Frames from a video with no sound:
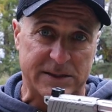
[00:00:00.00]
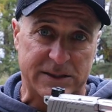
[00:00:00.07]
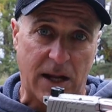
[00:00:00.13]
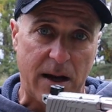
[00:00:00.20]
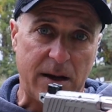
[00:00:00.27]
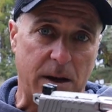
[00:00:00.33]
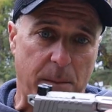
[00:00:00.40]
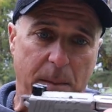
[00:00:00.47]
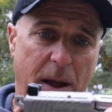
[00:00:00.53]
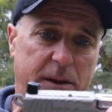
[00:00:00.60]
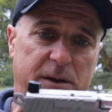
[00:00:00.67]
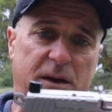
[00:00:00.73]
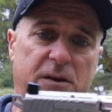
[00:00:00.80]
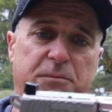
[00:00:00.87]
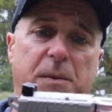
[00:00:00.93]
excited
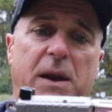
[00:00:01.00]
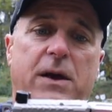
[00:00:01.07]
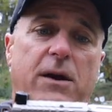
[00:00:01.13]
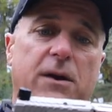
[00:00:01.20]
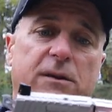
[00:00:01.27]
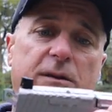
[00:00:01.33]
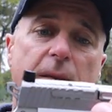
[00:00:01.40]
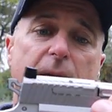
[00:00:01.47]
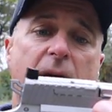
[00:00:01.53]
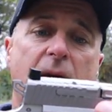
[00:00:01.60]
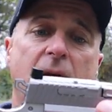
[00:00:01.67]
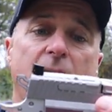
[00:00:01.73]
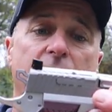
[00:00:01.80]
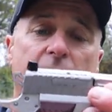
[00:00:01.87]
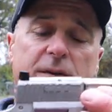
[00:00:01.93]
about this, because
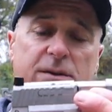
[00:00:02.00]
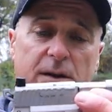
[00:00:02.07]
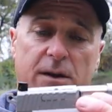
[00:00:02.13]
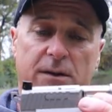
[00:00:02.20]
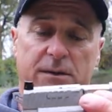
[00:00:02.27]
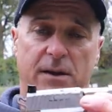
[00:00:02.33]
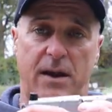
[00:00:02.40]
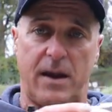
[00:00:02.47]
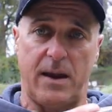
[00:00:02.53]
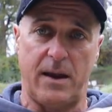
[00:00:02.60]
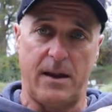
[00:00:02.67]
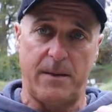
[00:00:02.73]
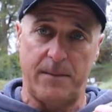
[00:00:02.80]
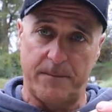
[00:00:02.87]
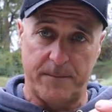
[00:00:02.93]
this is
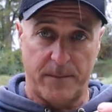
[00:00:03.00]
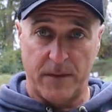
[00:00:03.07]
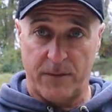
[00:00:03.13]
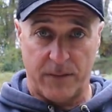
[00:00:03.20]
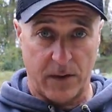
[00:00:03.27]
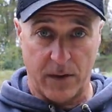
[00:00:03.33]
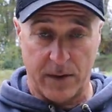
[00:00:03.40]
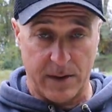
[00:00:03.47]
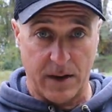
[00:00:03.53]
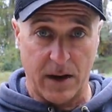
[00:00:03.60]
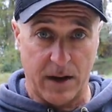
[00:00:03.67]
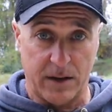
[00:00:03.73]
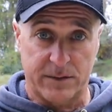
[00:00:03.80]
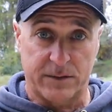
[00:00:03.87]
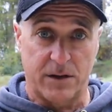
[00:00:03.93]
a very
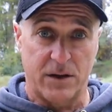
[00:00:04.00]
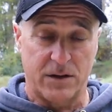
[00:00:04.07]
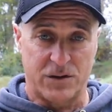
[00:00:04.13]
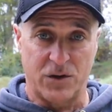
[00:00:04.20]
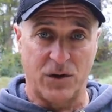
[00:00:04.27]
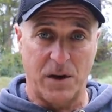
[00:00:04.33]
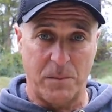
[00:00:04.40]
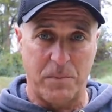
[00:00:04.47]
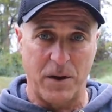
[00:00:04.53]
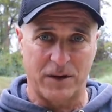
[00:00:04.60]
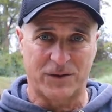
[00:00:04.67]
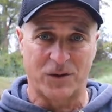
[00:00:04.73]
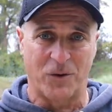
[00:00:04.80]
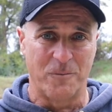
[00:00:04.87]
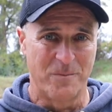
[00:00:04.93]
nice shooting
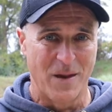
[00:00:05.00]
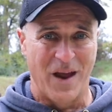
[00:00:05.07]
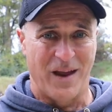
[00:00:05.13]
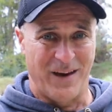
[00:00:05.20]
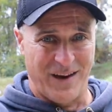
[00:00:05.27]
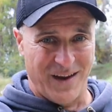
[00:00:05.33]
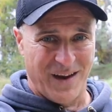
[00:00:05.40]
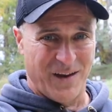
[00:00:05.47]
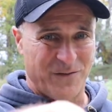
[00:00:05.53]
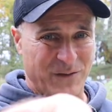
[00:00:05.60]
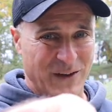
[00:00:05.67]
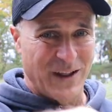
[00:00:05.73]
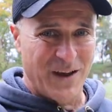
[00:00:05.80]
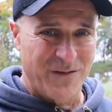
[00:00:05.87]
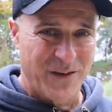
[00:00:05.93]
pistol.
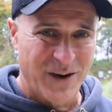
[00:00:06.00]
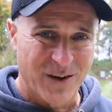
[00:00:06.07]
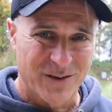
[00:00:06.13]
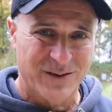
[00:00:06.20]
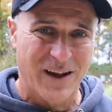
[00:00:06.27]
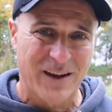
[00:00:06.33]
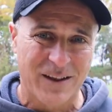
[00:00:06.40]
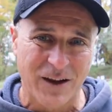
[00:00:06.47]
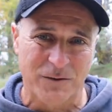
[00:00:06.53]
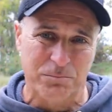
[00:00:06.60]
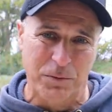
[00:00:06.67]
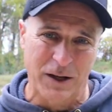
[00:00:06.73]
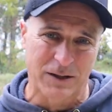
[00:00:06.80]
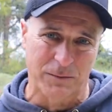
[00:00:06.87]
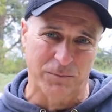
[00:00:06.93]
If you like videos like this,
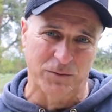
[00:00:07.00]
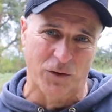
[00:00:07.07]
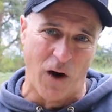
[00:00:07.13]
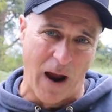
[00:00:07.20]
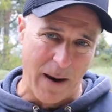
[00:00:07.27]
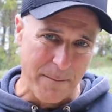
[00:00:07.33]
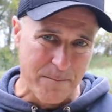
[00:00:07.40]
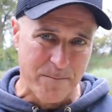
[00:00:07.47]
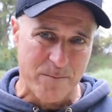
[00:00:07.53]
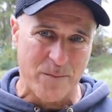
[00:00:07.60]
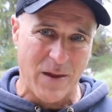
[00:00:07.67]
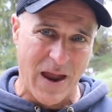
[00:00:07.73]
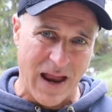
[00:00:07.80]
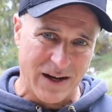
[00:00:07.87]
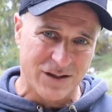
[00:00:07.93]
please subscribe
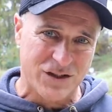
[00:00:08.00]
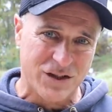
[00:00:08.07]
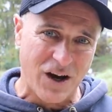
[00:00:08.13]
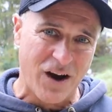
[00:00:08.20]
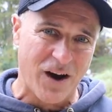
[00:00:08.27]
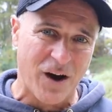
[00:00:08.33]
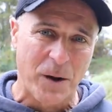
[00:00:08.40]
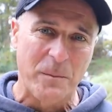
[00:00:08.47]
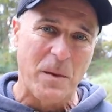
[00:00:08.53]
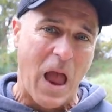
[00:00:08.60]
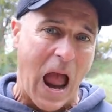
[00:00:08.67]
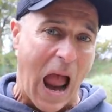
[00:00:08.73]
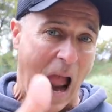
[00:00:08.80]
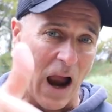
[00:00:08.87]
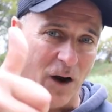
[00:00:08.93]
and share.
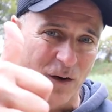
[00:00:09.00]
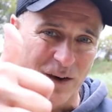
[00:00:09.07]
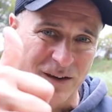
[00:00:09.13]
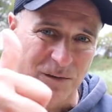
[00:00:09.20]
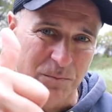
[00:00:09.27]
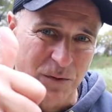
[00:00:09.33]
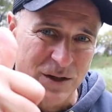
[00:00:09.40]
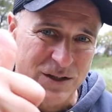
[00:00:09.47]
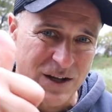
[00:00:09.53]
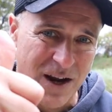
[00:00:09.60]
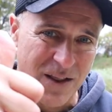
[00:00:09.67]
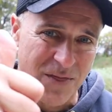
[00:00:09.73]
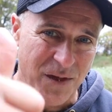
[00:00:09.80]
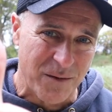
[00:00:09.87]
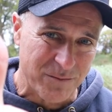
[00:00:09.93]
I always
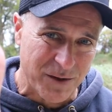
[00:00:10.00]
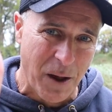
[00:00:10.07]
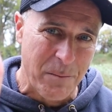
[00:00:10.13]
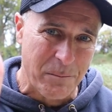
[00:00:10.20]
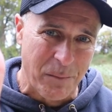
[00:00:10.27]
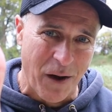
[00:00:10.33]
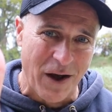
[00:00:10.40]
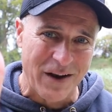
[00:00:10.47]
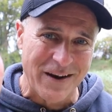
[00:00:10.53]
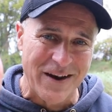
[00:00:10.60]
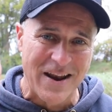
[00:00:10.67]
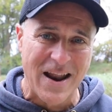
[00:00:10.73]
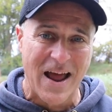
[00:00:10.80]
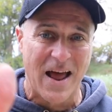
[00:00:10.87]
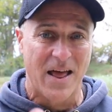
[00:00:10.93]
appreciate the thumbs up
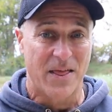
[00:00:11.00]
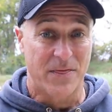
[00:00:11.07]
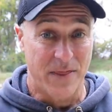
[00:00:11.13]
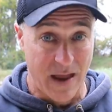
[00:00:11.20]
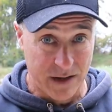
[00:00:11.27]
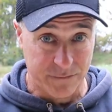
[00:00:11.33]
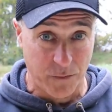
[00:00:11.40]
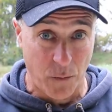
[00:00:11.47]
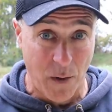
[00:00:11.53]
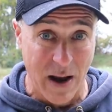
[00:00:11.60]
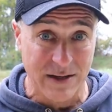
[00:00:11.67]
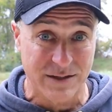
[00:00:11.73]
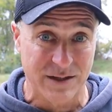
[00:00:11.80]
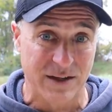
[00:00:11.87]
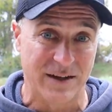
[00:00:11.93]
button. Thanks for
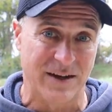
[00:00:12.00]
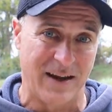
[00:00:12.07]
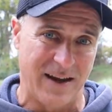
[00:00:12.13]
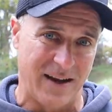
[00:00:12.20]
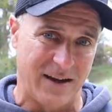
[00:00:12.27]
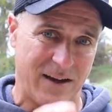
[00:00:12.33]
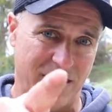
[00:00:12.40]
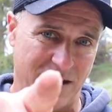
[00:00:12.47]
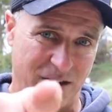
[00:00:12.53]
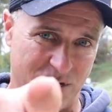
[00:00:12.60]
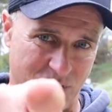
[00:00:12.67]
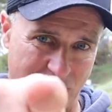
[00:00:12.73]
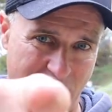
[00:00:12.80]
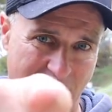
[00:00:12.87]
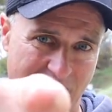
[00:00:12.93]
watching, and
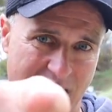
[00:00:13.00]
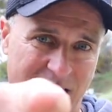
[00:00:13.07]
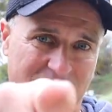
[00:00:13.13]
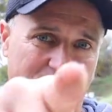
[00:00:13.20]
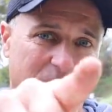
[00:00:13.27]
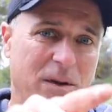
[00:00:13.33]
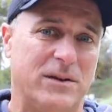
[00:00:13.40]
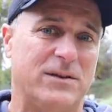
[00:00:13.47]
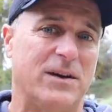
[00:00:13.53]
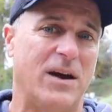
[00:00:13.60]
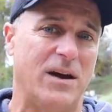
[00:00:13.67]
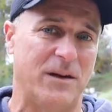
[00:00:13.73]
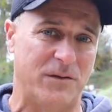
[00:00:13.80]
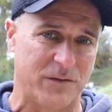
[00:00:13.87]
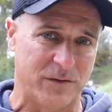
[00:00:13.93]
you guys be
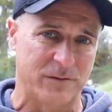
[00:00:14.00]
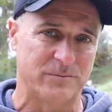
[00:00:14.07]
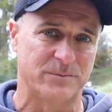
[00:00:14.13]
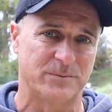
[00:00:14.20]
safe.